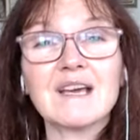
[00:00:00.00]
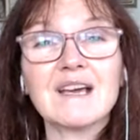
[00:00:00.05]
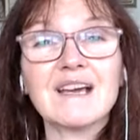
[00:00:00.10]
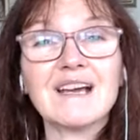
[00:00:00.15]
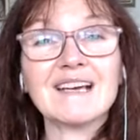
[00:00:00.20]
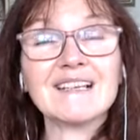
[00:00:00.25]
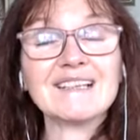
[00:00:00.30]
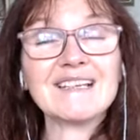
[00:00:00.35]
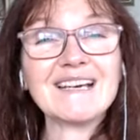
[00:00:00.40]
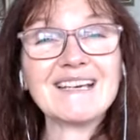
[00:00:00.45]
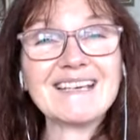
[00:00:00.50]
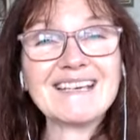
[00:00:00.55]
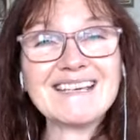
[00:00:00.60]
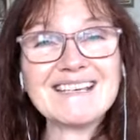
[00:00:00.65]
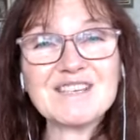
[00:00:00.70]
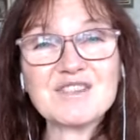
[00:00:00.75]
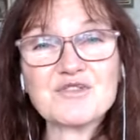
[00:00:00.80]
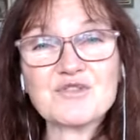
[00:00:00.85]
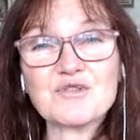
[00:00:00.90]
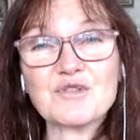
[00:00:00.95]
And that
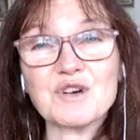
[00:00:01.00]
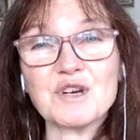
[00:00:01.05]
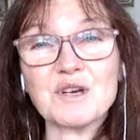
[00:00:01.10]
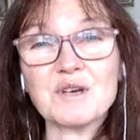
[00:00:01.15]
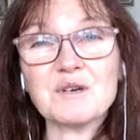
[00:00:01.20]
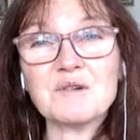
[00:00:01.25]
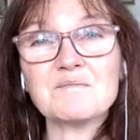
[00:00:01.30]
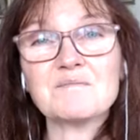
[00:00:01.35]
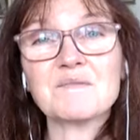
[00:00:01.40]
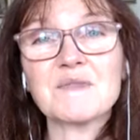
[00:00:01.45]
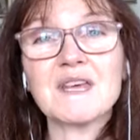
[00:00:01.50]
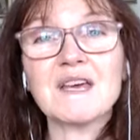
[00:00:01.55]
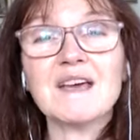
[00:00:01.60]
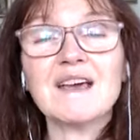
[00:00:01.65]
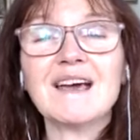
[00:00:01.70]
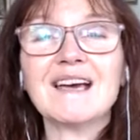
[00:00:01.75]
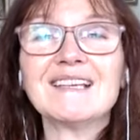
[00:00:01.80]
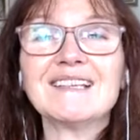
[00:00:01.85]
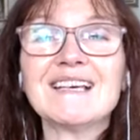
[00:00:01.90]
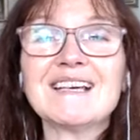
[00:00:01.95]
is true.
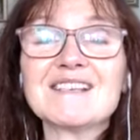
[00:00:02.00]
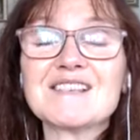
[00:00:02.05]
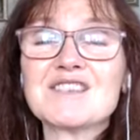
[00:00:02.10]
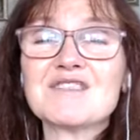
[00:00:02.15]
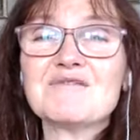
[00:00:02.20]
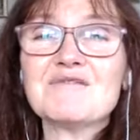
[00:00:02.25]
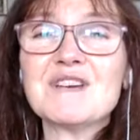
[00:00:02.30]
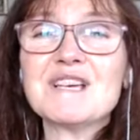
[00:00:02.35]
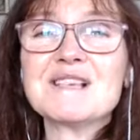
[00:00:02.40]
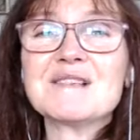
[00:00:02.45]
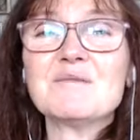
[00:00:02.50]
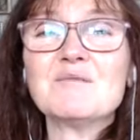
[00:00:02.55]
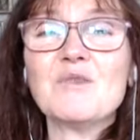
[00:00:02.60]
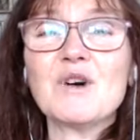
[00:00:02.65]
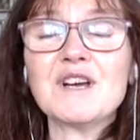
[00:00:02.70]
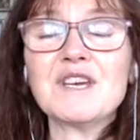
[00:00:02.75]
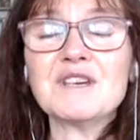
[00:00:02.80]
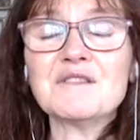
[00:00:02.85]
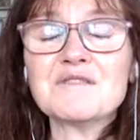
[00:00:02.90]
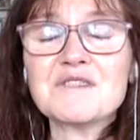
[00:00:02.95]
And that's the reason why
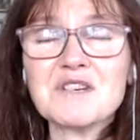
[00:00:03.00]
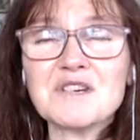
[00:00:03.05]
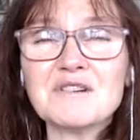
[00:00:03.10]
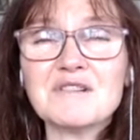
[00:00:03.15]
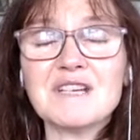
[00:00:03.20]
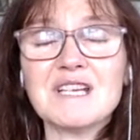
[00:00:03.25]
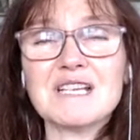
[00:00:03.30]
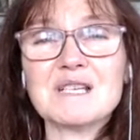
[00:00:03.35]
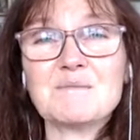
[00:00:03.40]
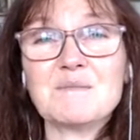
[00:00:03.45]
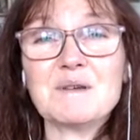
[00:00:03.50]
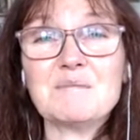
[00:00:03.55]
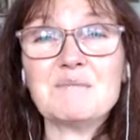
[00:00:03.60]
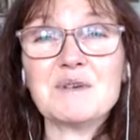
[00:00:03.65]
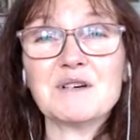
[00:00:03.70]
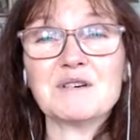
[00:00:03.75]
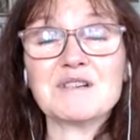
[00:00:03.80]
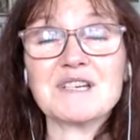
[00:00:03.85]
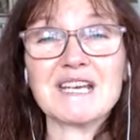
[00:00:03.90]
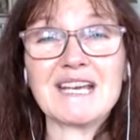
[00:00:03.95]
you do need to be
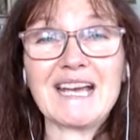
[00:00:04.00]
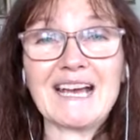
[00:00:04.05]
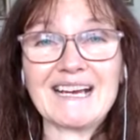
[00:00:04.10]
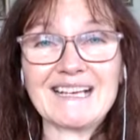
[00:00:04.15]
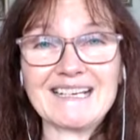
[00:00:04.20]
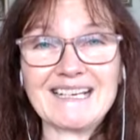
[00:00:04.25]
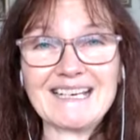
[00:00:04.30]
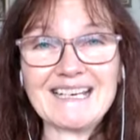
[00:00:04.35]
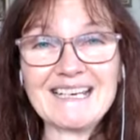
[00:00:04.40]
building an